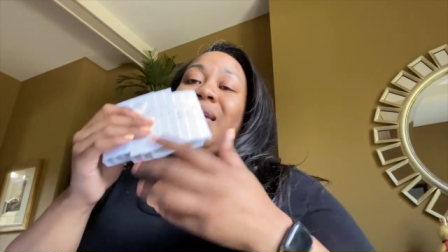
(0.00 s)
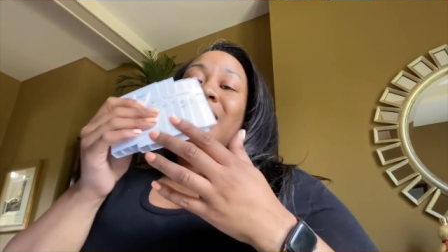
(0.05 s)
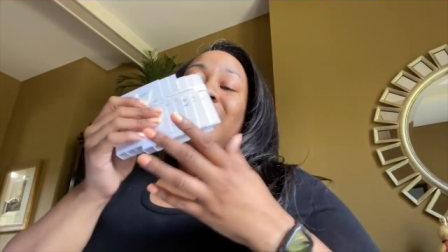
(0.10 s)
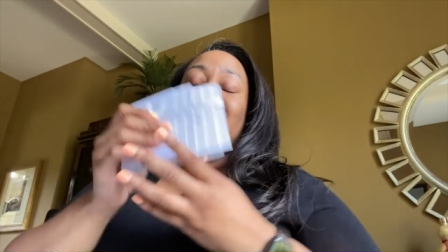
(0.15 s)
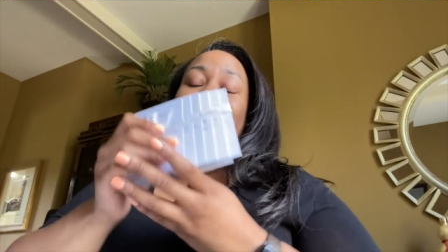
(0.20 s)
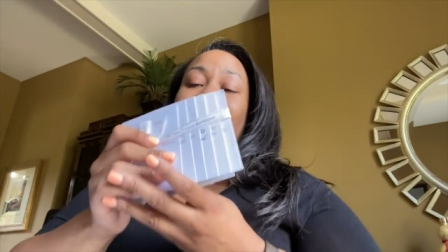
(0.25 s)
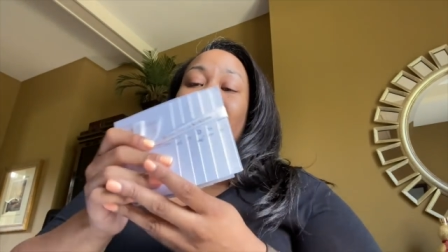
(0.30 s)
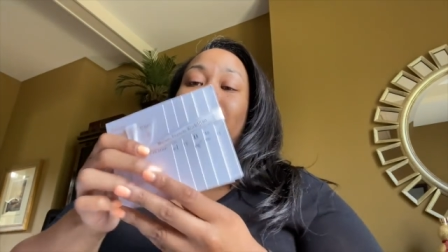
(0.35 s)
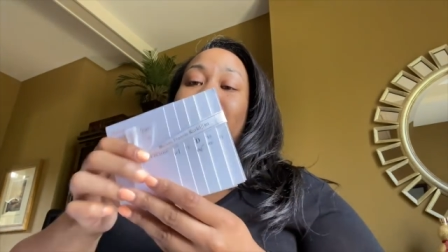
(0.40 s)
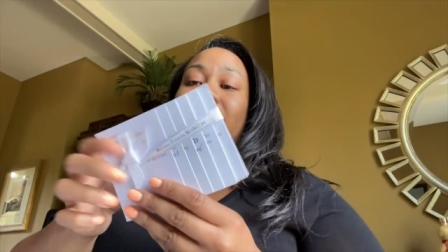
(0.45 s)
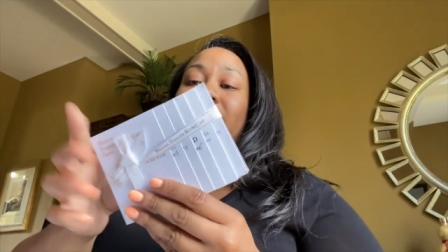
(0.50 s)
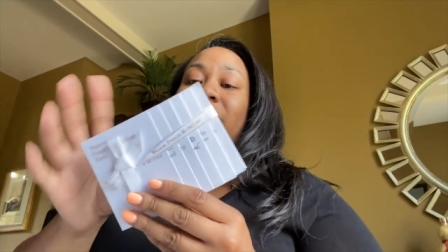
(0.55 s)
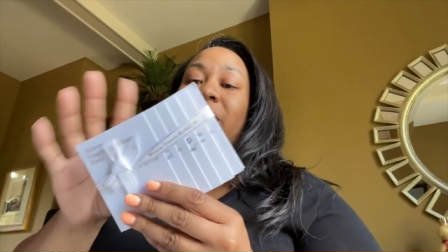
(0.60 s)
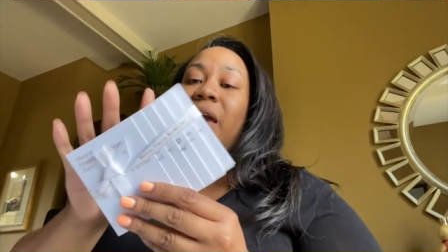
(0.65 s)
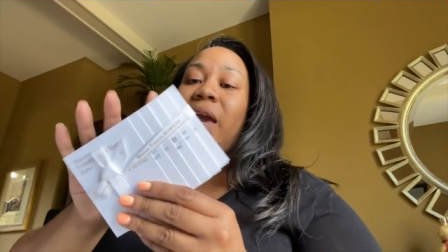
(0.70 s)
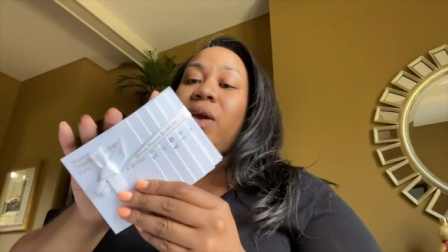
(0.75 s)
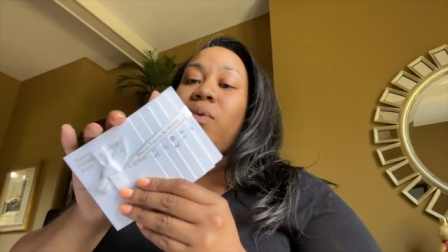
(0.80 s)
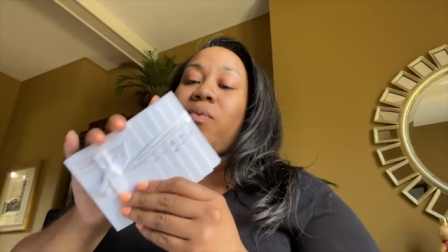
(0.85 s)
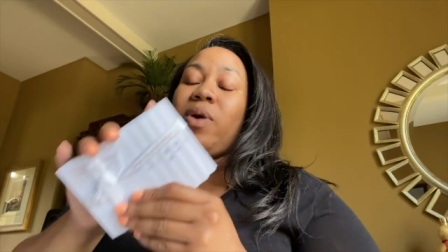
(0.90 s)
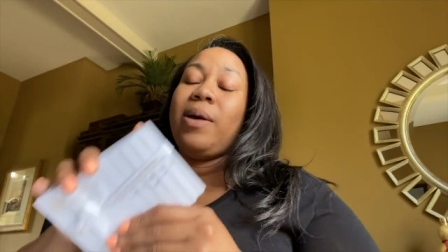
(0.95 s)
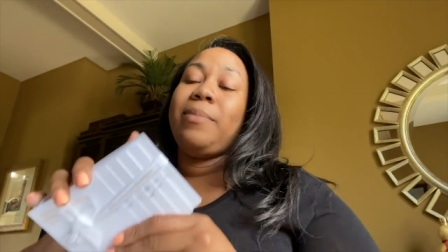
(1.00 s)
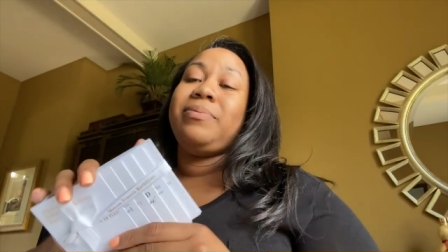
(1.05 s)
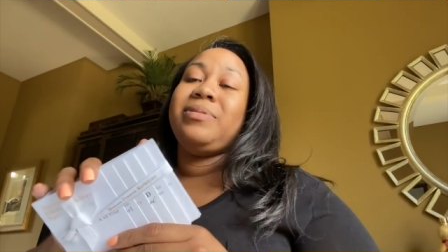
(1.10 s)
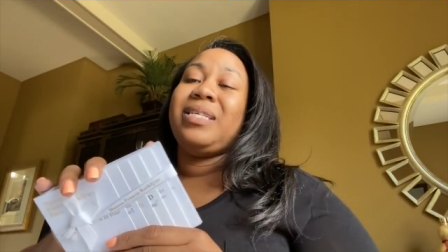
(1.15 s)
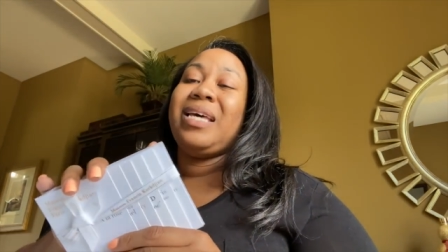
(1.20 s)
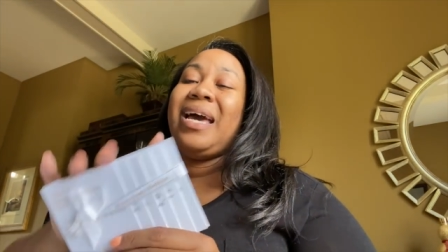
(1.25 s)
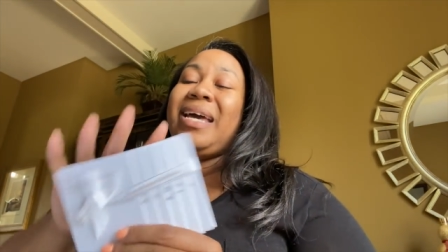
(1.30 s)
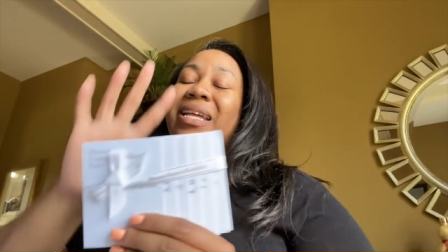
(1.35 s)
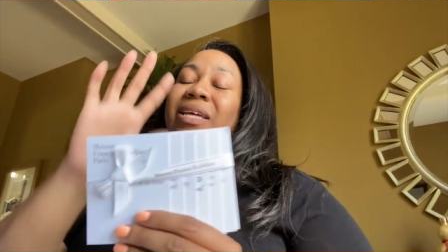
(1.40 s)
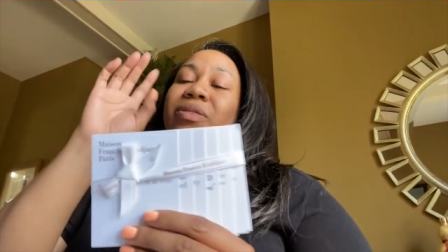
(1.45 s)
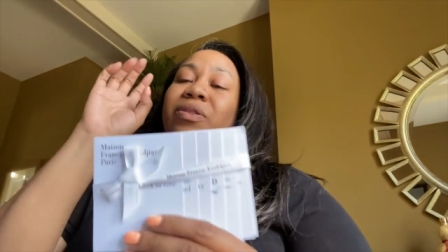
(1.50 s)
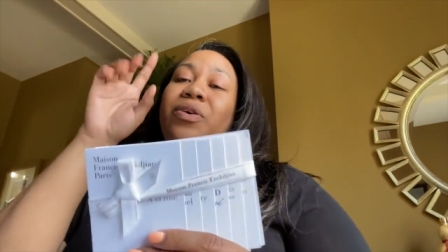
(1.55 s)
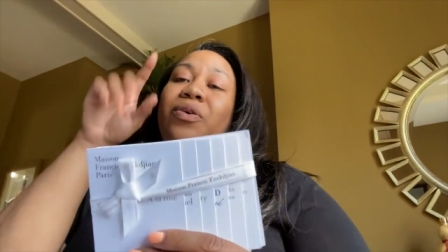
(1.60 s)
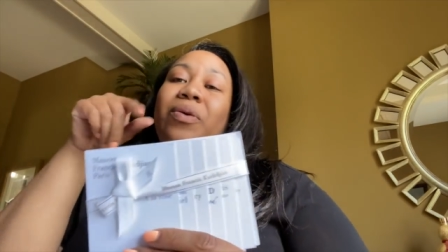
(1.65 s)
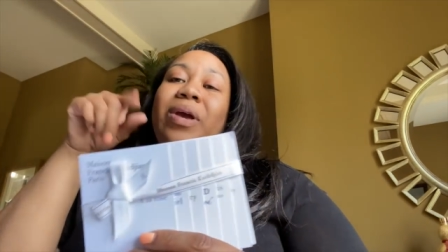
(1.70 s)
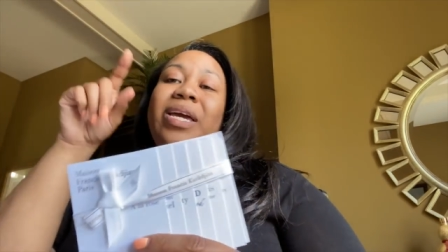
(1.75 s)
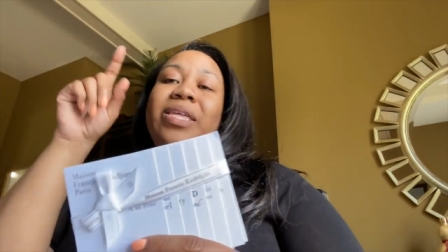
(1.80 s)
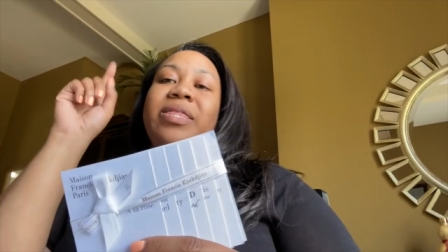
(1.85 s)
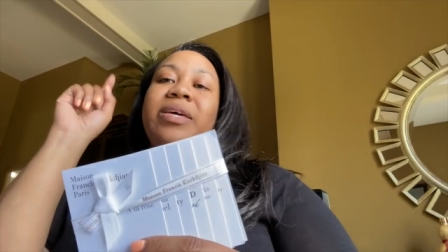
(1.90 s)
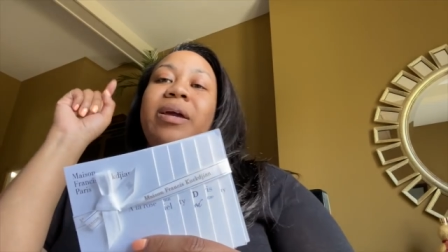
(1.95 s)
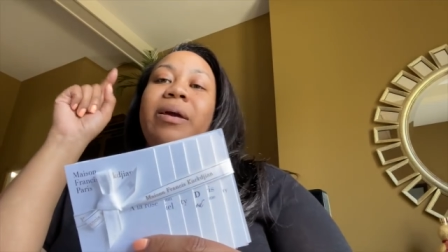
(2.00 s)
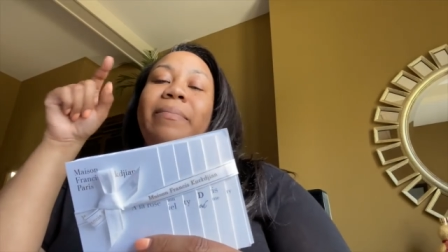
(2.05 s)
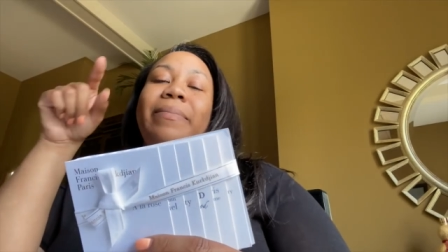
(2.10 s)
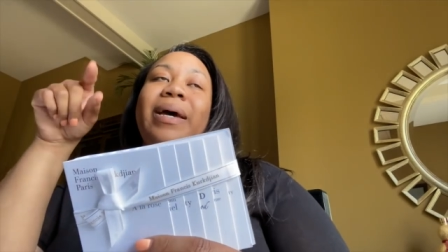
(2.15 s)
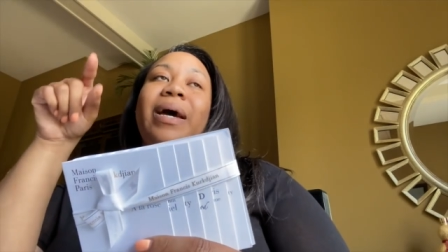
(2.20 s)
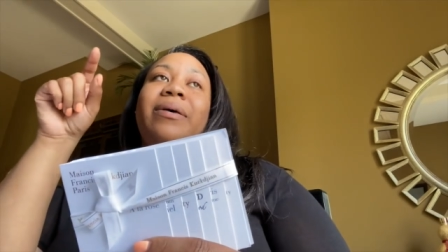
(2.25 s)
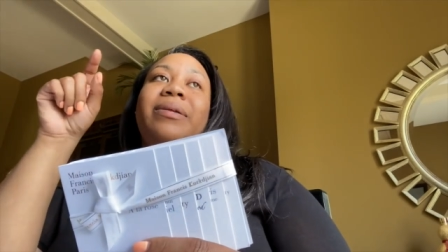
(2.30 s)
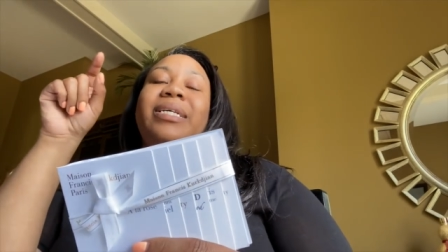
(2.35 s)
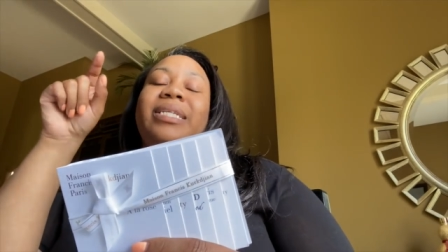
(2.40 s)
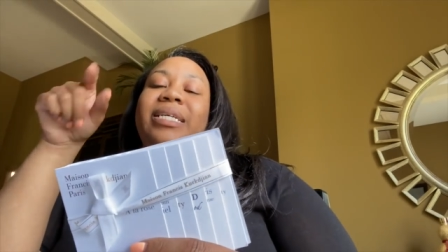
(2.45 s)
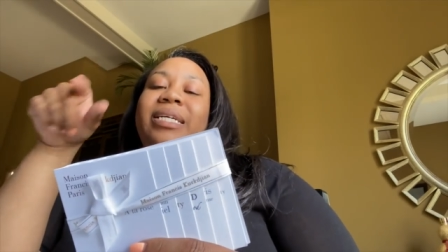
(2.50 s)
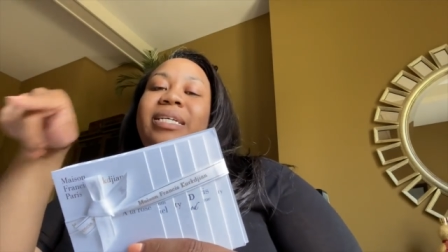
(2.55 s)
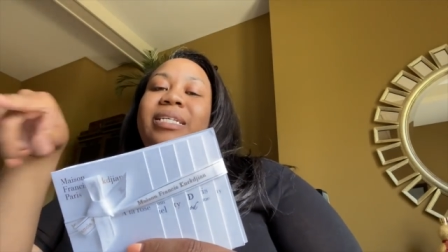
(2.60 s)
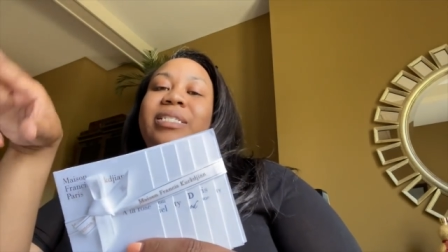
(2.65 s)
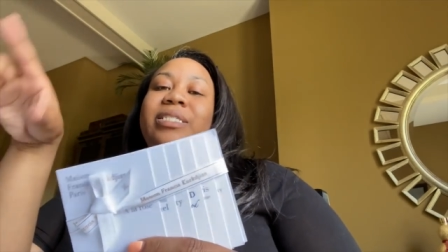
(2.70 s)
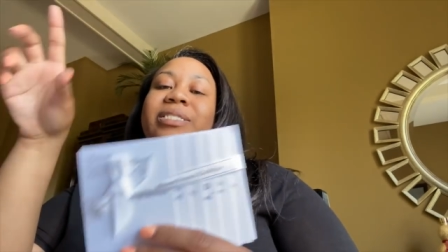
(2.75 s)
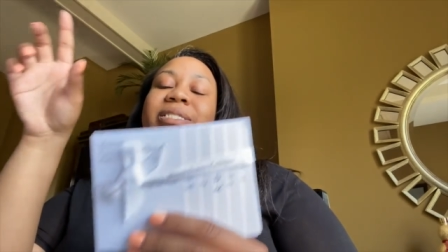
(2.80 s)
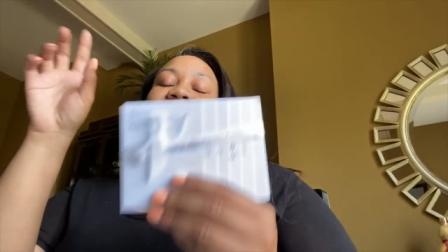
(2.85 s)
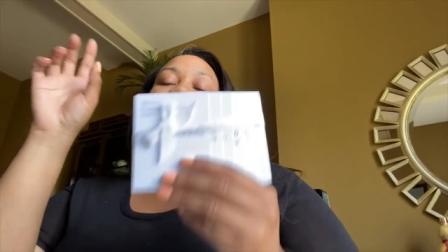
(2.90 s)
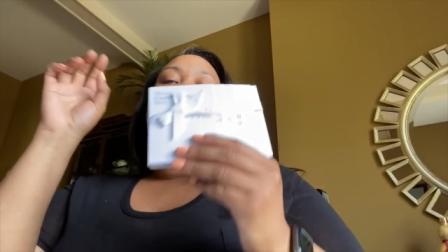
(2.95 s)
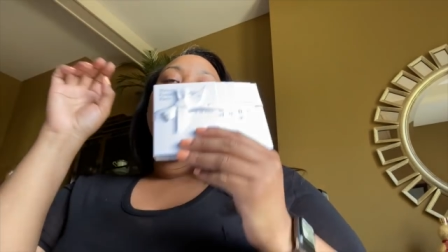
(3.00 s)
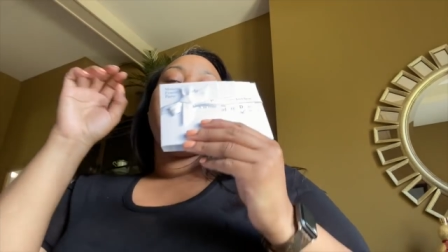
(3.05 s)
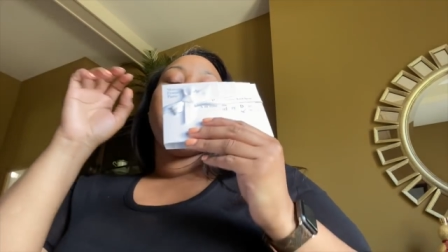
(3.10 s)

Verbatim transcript: the M F K website. And the great thing about it is